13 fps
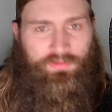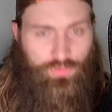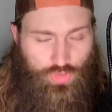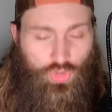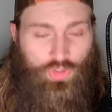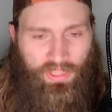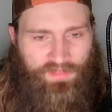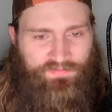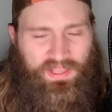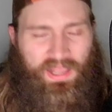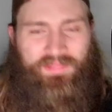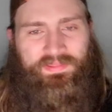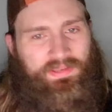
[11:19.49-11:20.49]
could have
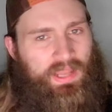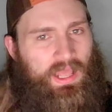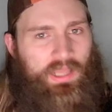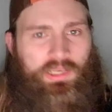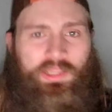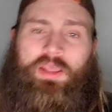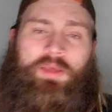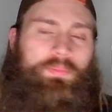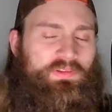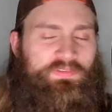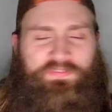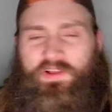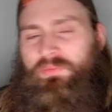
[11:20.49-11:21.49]
gotten the nod, but
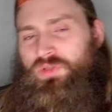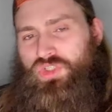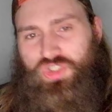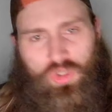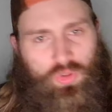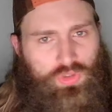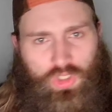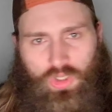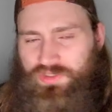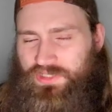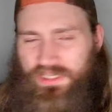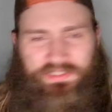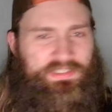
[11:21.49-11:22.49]
the fight was so
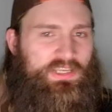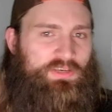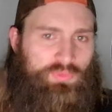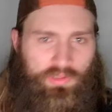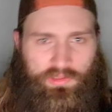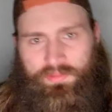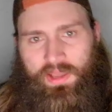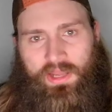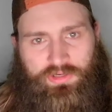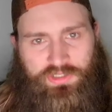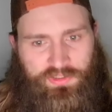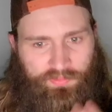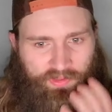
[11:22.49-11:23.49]
close, it didn't really
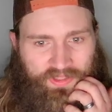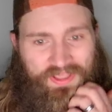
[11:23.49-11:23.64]
matter to me.